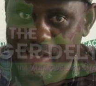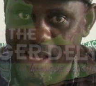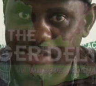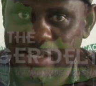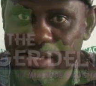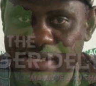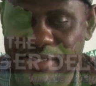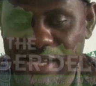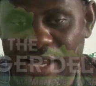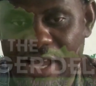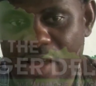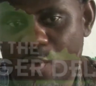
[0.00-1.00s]
in the Niger
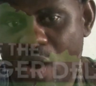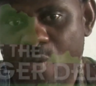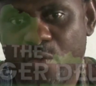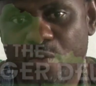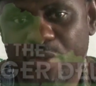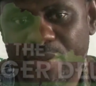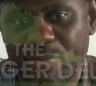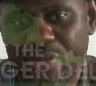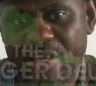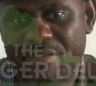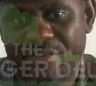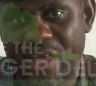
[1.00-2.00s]
Delta, and one would be,
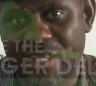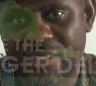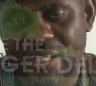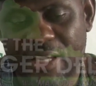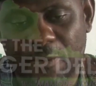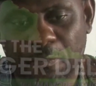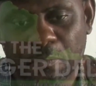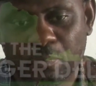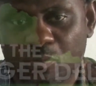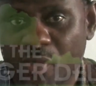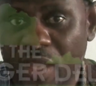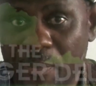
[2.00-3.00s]
believe that uh,
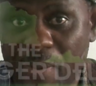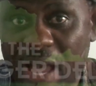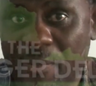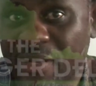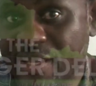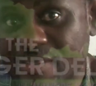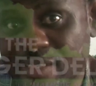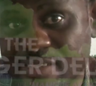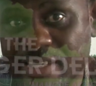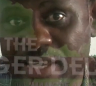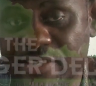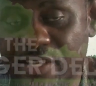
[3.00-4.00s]
a pipe laid
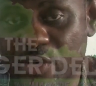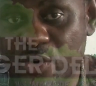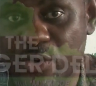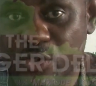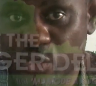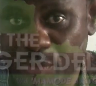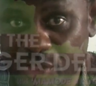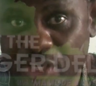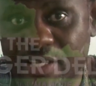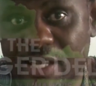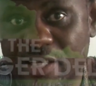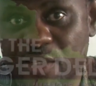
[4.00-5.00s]
60 years ago should be
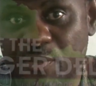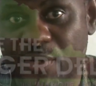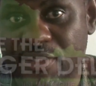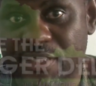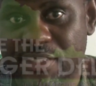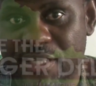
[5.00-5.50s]
changed at this point in